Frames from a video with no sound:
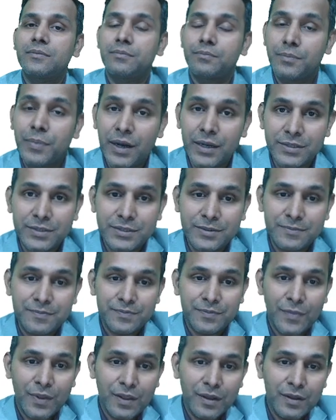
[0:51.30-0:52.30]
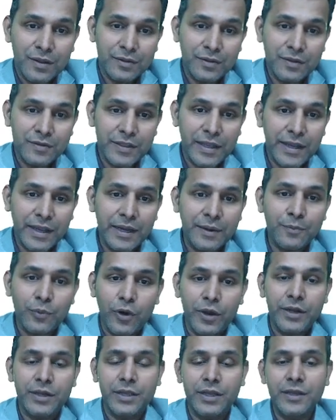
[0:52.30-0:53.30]
but the second
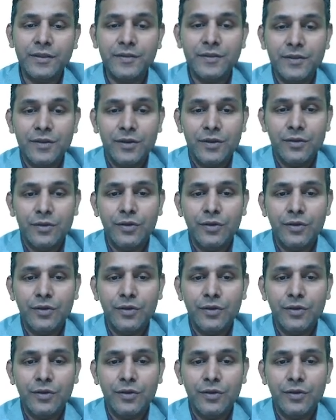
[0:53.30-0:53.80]
point is